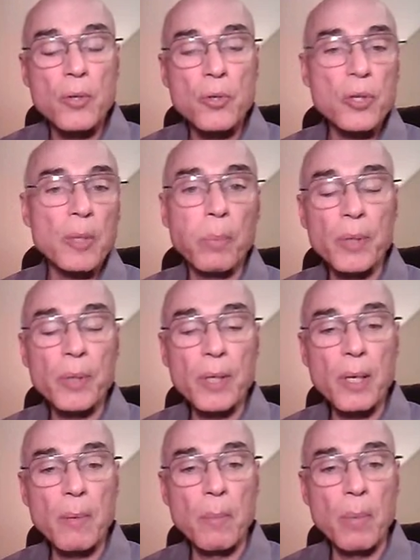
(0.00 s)

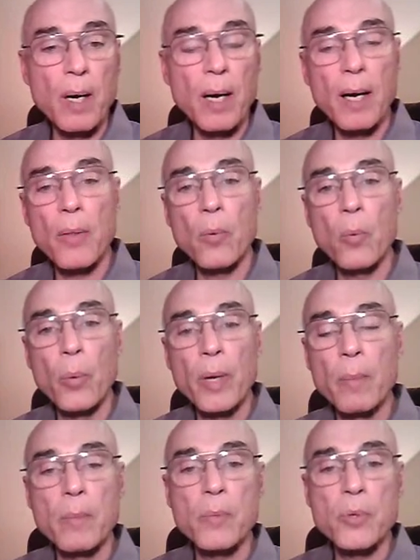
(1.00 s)
simply by the
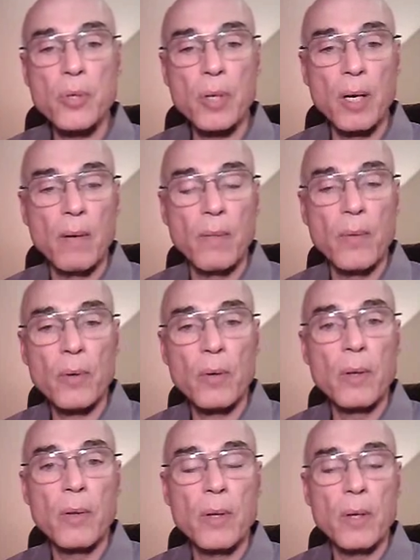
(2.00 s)
whims of
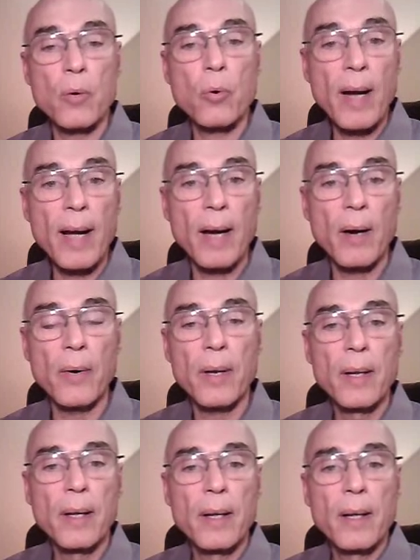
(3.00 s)
the crowd.